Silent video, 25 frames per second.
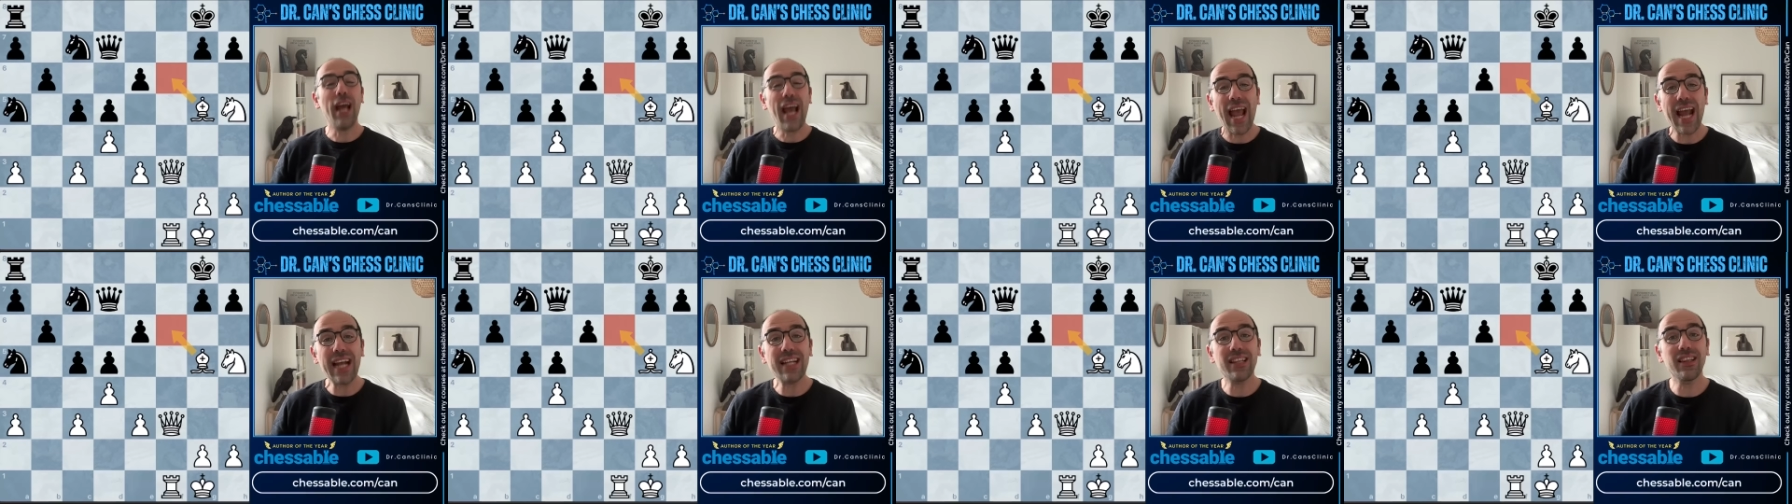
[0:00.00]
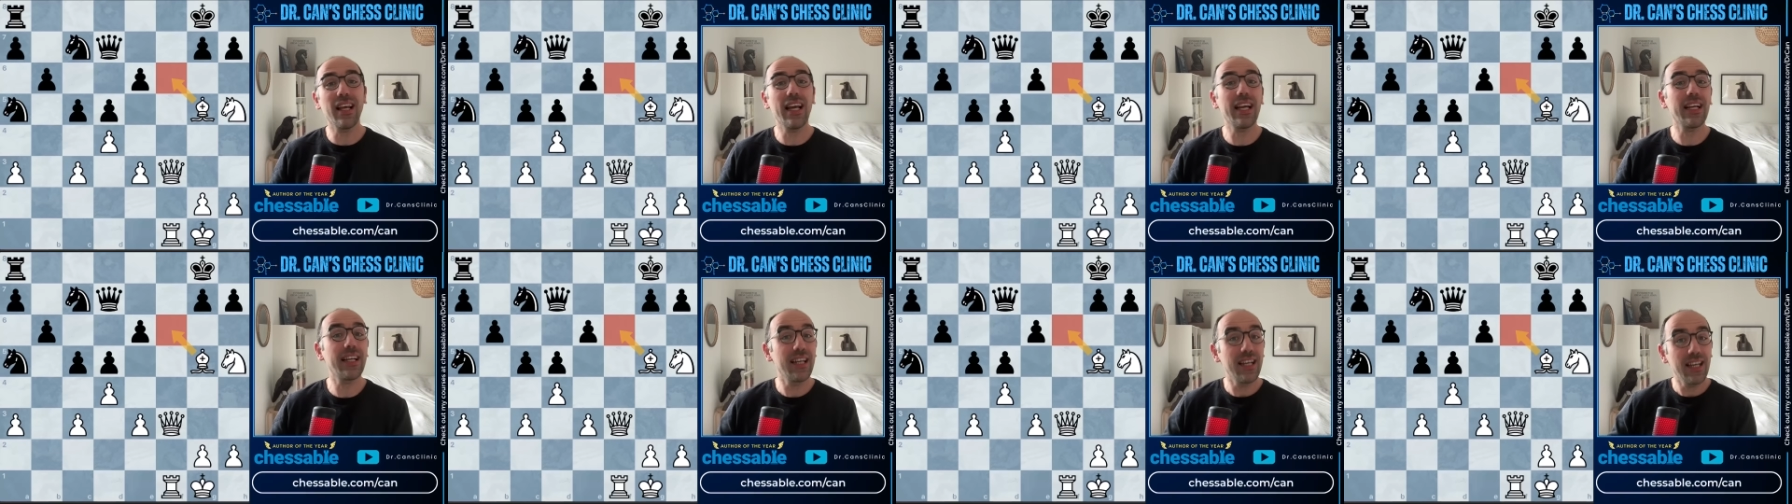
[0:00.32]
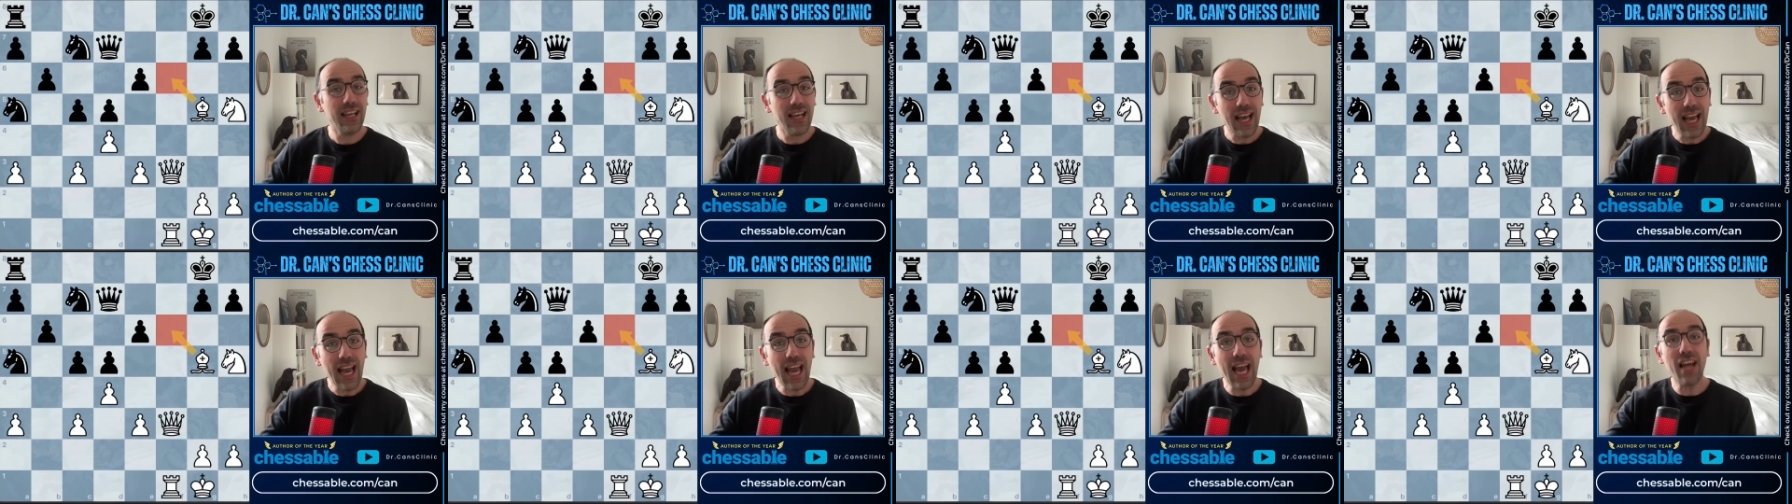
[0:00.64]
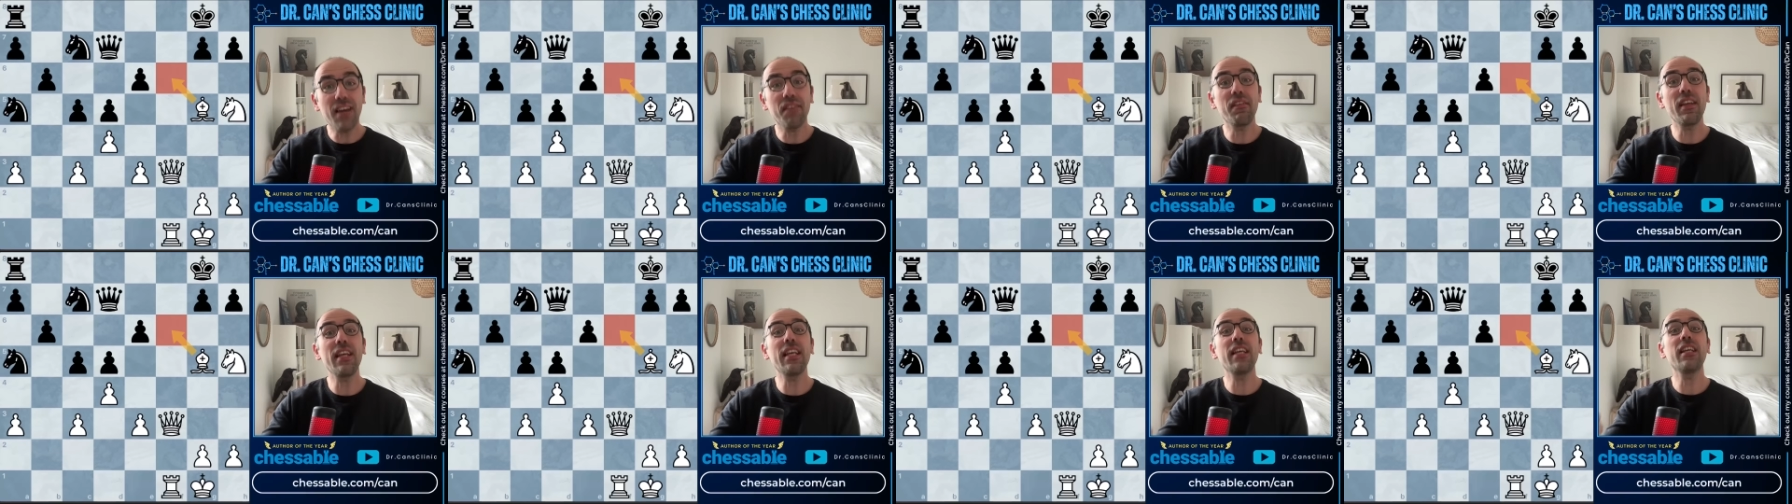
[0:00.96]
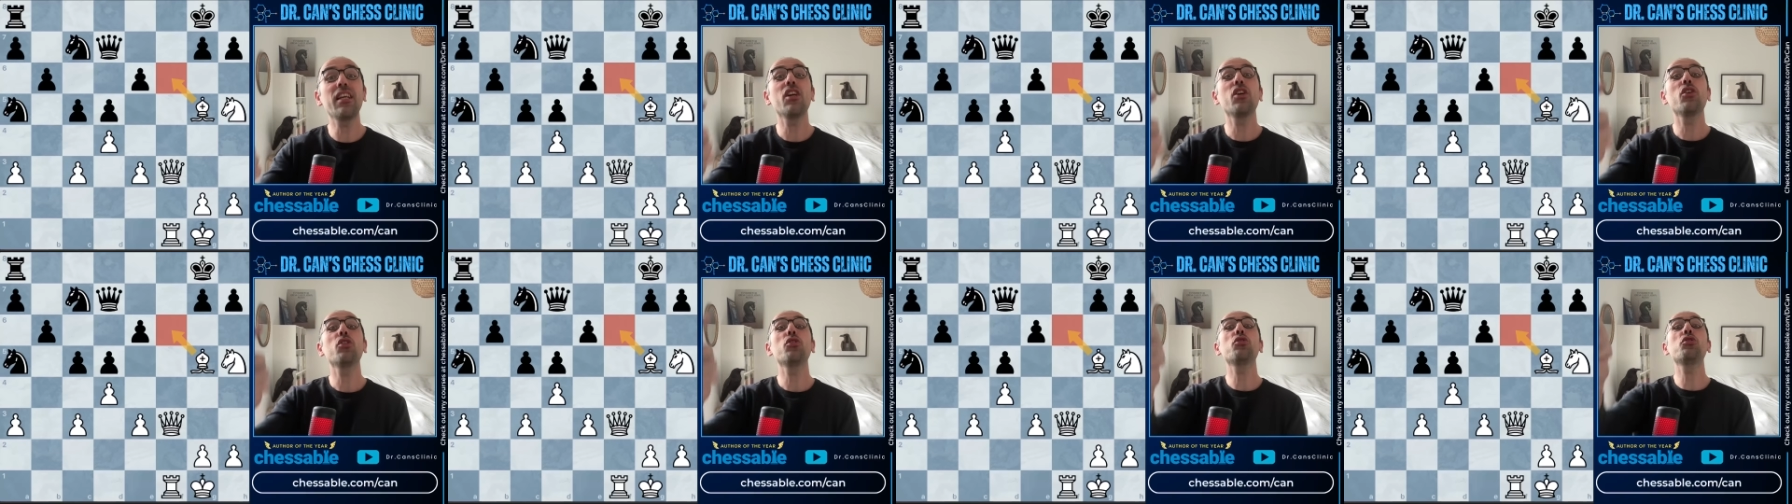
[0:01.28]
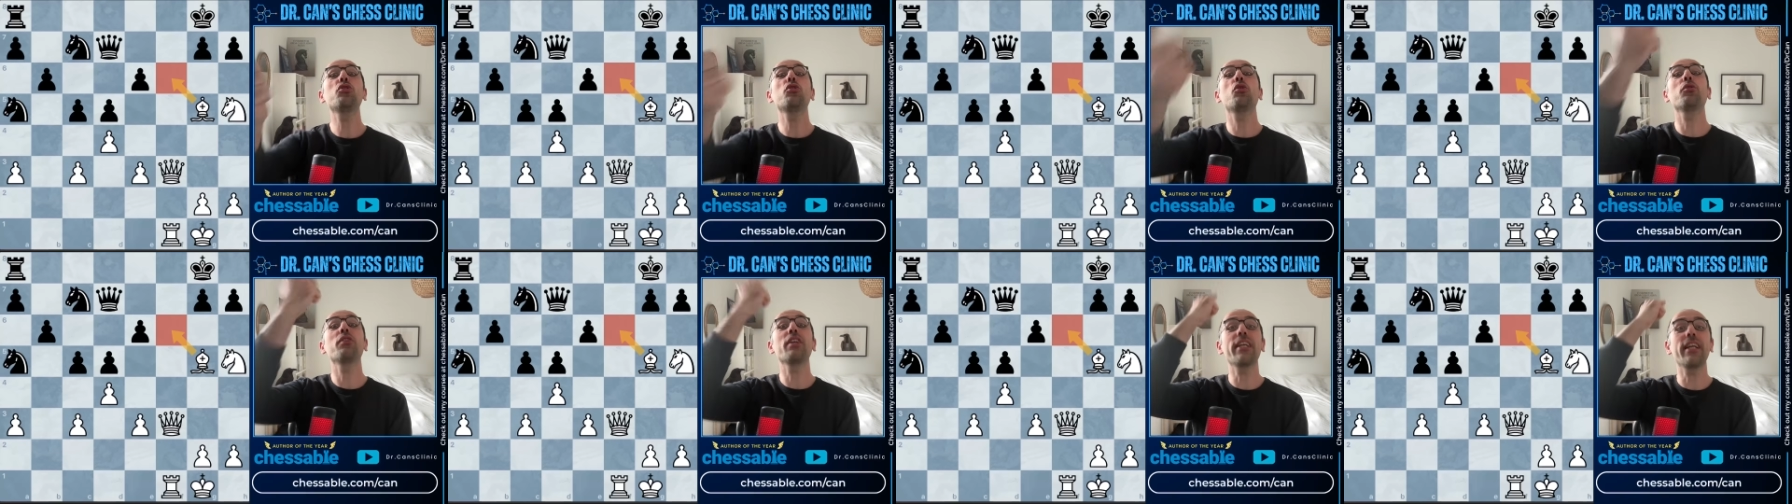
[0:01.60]
act like Erwin
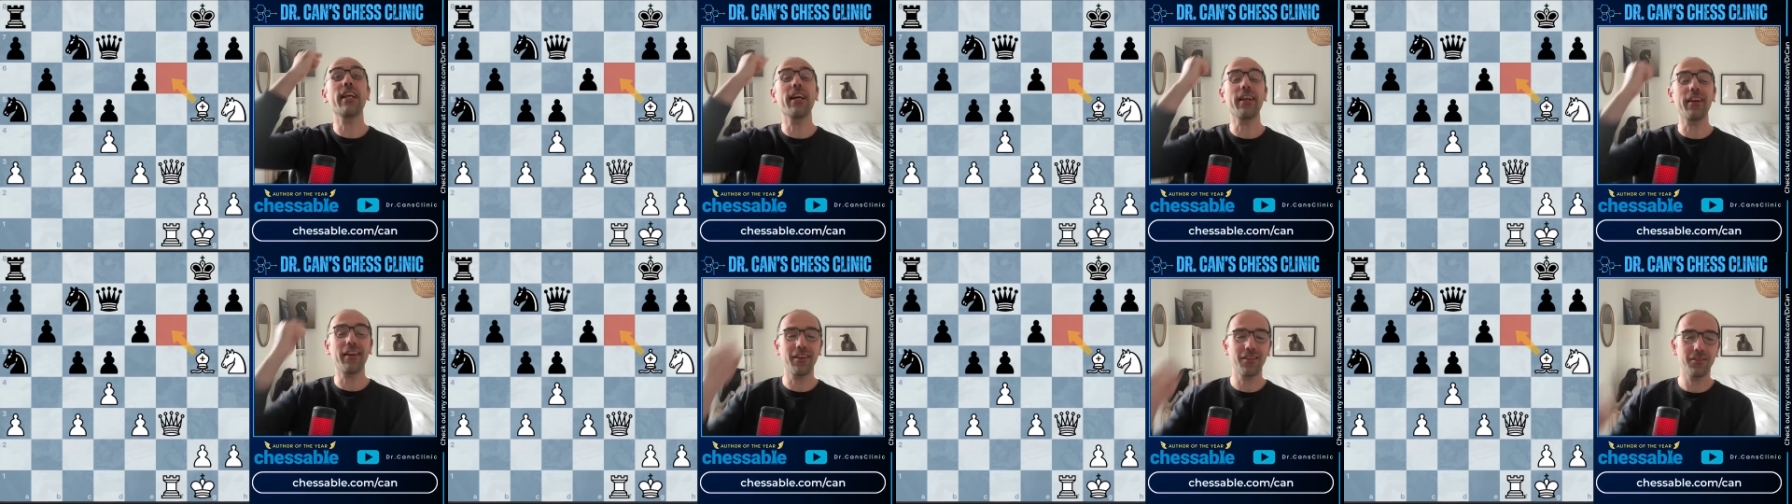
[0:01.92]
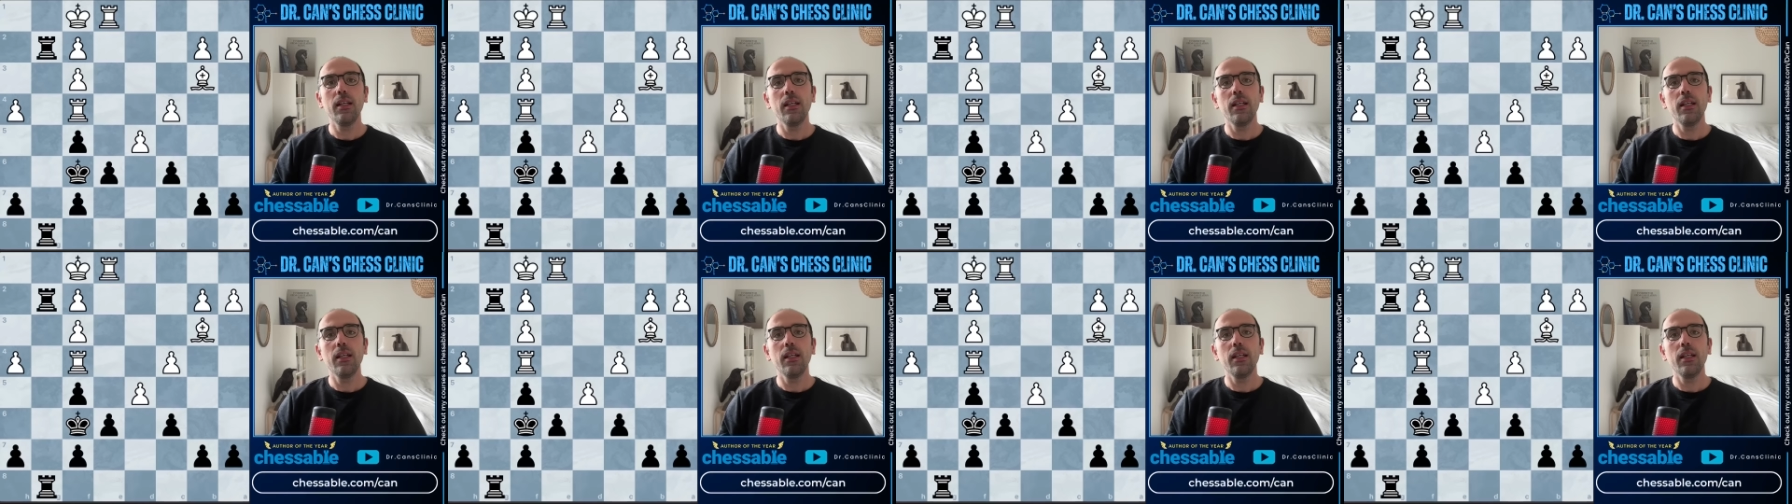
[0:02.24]
Schrödinger.